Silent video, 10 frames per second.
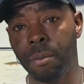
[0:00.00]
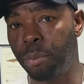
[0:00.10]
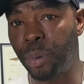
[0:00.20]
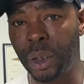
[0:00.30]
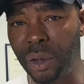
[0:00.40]

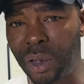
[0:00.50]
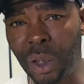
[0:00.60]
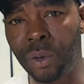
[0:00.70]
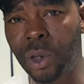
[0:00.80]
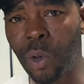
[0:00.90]
but
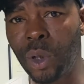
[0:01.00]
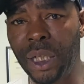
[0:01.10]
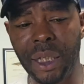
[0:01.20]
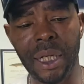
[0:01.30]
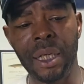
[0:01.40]
don't throw it
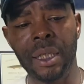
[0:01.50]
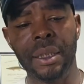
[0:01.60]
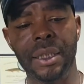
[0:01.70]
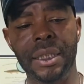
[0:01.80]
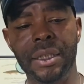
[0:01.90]
in there.
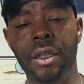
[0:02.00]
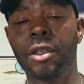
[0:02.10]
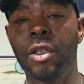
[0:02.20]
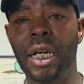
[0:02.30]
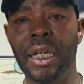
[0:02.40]
These hooks
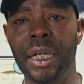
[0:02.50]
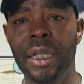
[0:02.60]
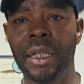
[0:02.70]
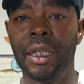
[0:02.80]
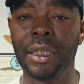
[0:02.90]
right
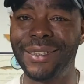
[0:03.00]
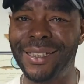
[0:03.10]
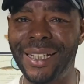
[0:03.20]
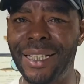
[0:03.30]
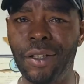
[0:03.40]
here,
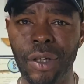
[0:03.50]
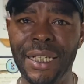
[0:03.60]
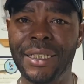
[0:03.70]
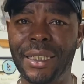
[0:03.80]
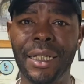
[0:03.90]
sticky,
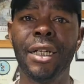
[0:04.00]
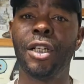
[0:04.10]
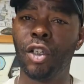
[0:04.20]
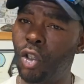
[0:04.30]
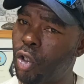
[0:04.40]
crazy,
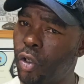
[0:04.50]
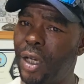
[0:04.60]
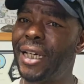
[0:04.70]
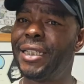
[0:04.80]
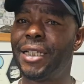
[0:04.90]

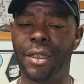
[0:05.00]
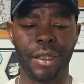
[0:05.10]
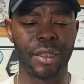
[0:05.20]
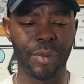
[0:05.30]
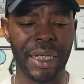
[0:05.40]
crazy
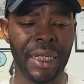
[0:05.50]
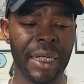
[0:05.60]
hooks, man.